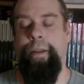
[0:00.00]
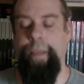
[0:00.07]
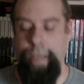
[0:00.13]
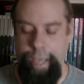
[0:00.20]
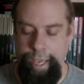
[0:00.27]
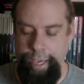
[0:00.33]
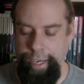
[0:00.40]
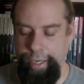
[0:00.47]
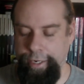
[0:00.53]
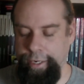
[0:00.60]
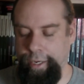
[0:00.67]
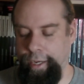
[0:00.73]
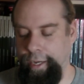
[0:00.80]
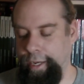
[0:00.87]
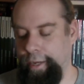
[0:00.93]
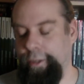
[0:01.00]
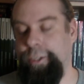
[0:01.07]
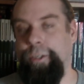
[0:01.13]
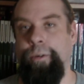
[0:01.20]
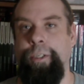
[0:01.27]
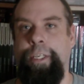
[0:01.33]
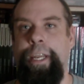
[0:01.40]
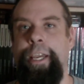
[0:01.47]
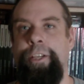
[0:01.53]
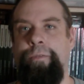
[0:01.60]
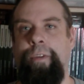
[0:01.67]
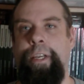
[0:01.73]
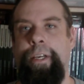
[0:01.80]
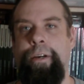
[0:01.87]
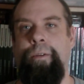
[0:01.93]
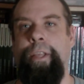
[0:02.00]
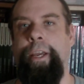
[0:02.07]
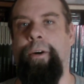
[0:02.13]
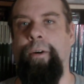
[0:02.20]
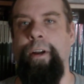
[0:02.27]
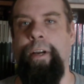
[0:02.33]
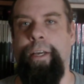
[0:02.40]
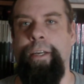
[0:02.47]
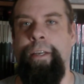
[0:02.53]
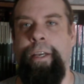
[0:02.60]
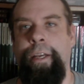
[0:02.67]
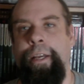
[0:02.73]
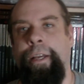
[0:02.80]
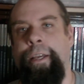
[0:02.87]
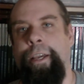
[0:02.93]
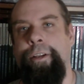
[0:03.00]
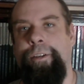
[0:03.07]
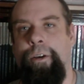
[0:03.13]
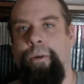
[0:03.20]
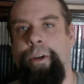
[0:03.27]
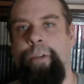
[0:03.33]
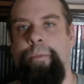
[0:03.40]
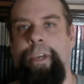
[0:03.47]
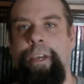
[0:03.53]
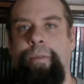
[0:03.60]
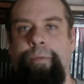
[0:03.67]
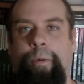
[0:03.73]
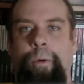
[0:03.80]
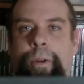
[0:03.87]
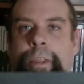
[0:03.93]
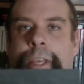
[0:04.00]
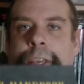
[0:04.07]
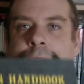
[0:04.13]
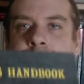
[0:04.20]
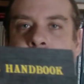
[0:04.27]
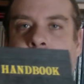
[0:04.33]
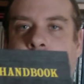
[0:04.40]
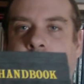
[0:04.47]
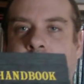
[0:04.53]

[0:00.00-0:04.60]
And so today's video later on is going to be for the 1st